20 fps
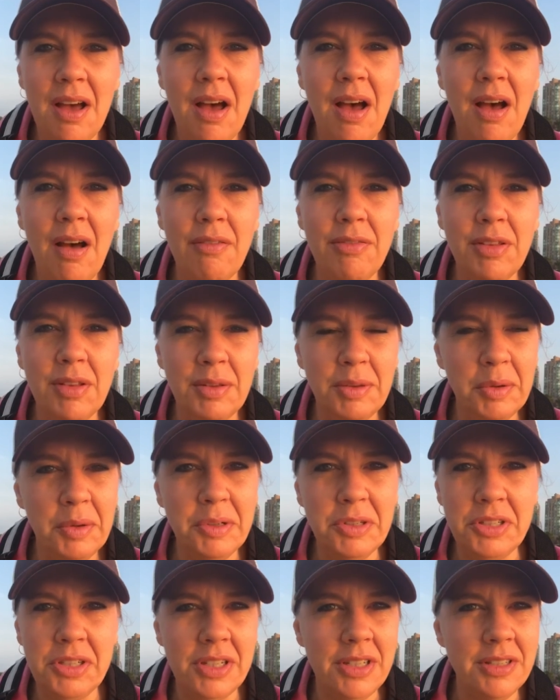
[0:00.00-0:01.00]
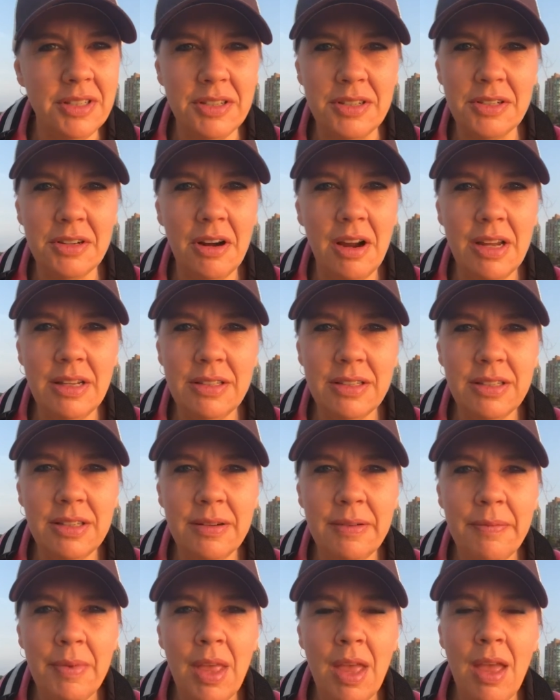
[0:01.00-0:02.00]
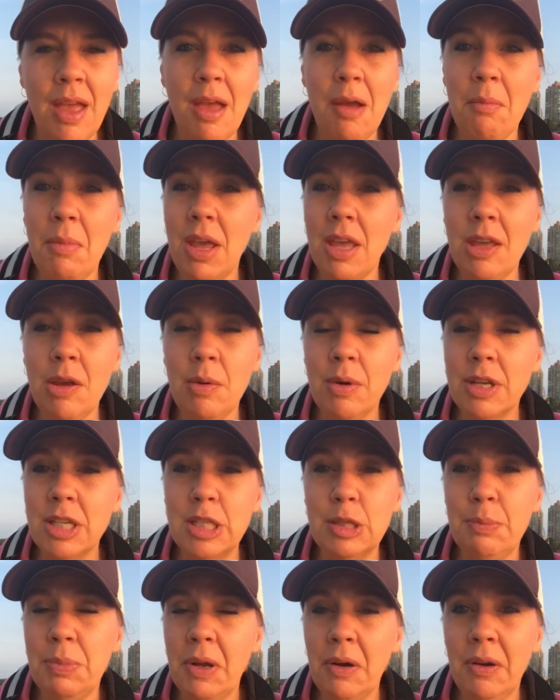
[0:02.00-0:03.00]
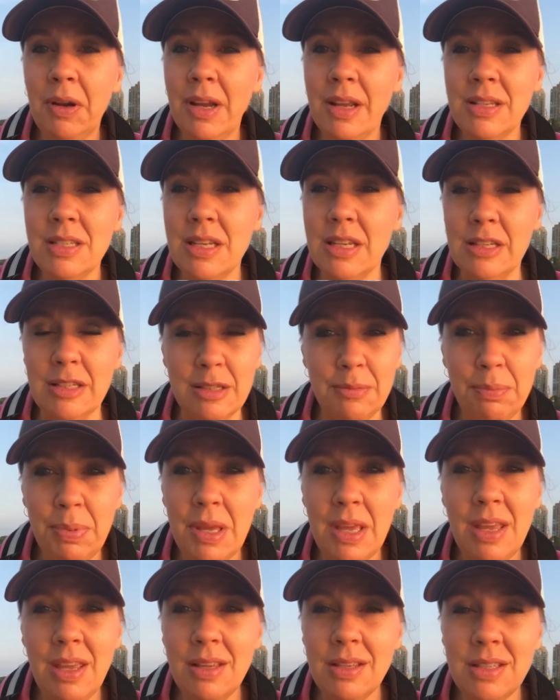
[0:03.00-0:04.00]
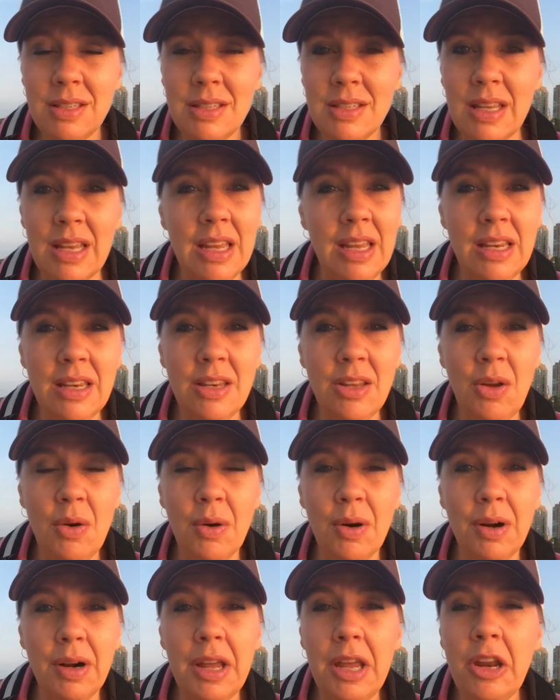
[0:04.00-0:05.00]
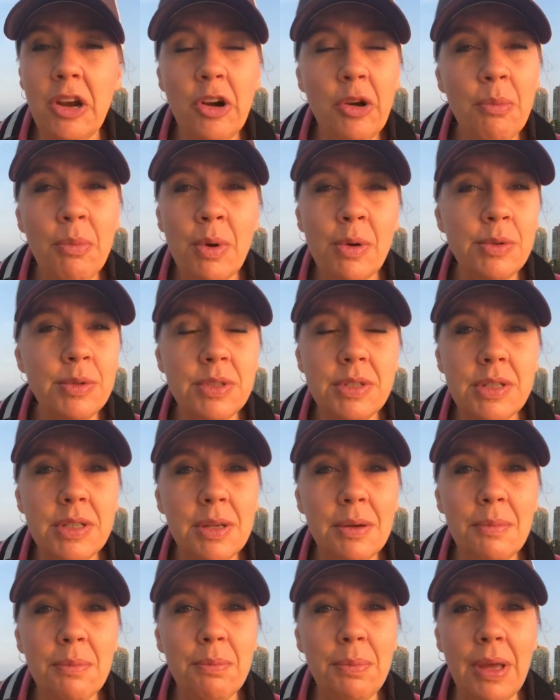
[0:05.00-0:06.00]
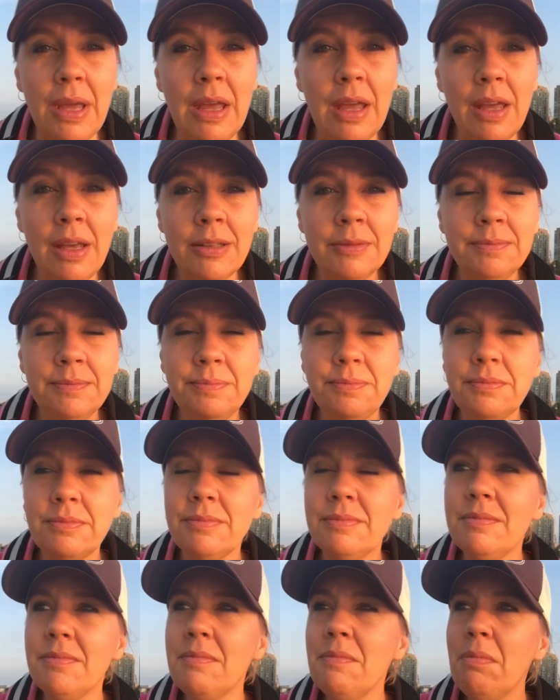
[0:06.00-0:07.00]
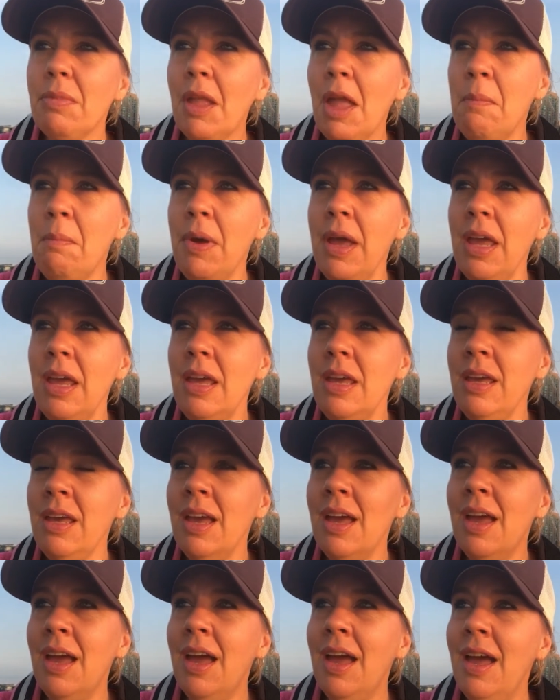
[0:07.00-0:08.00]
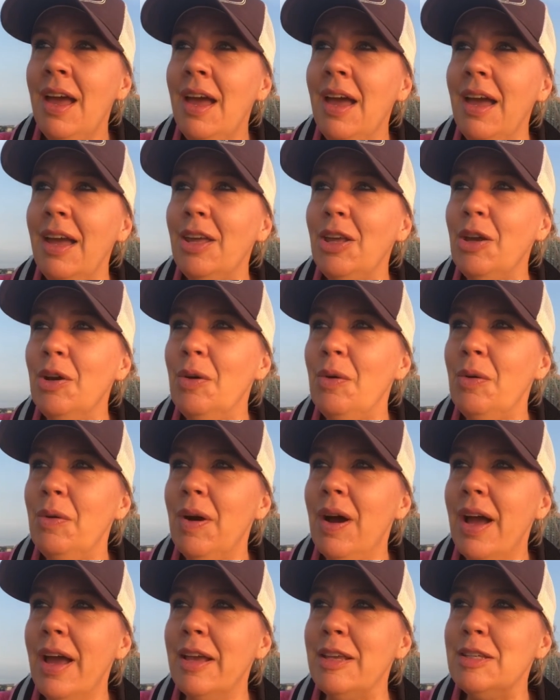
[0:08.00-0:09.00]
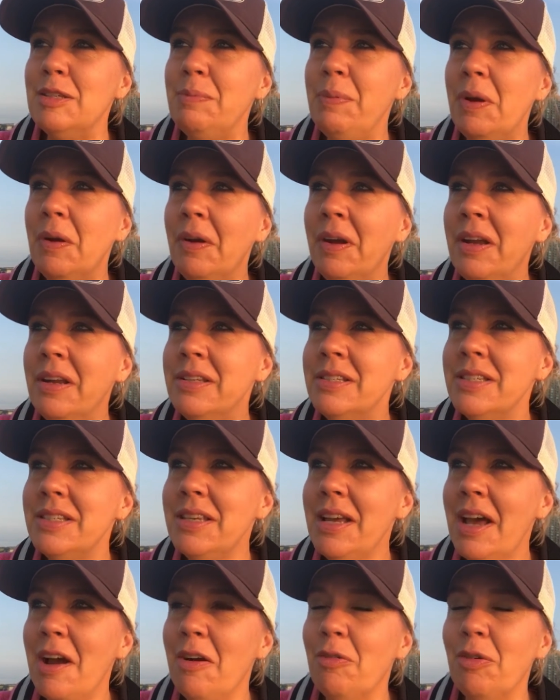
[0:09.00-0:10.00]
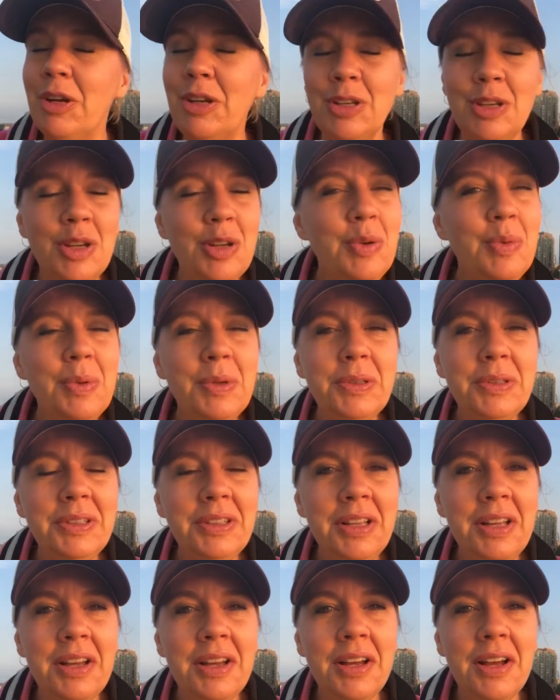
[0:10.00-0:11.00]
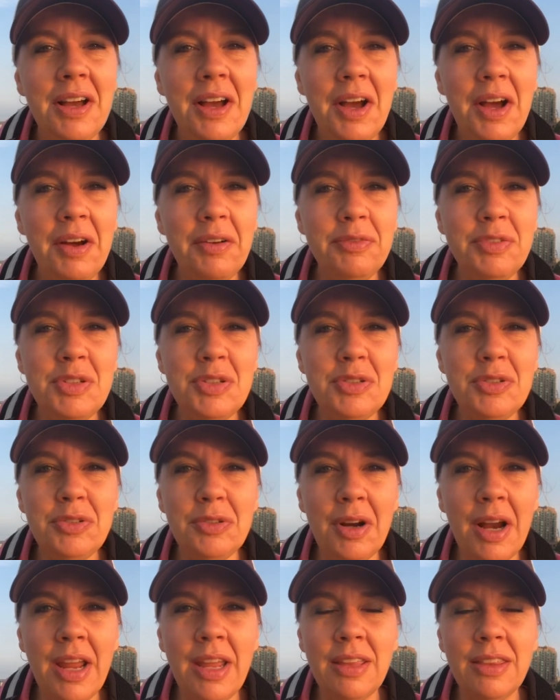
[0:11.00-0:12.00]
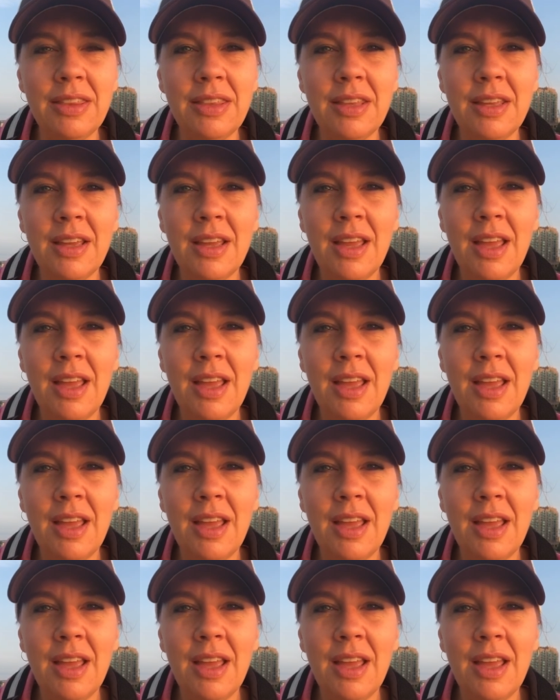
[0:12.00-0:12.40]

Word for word: of the Lord Jesus Christ. May you experience his peace in your innermost being. May you experience a renewal of strength.